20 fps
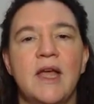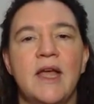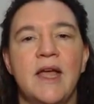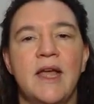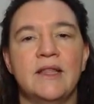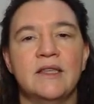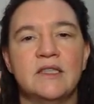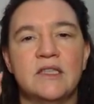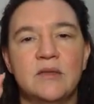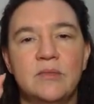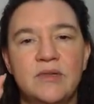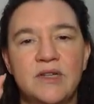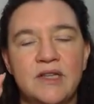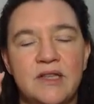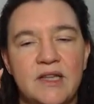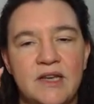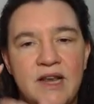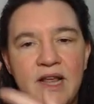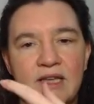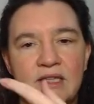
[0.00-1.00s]
And similarly,
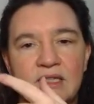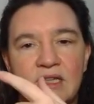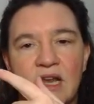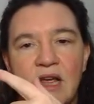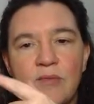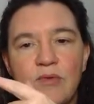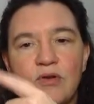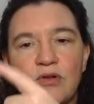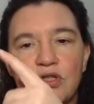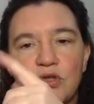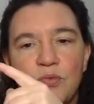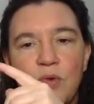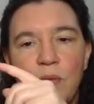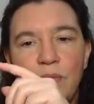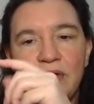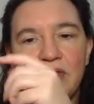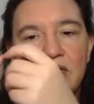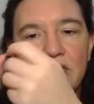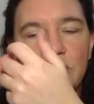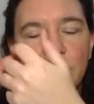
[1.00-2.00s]
the next time you swap
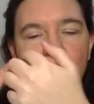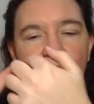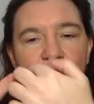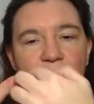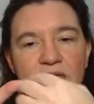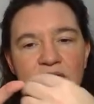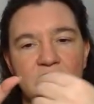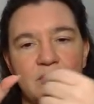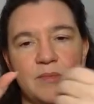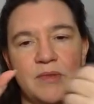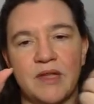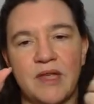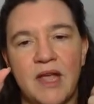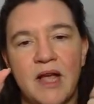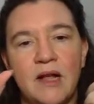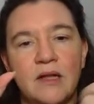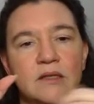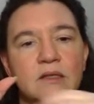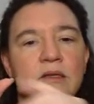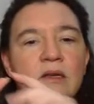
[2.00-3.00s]
in this one with something
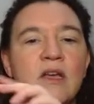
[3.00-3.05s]
else,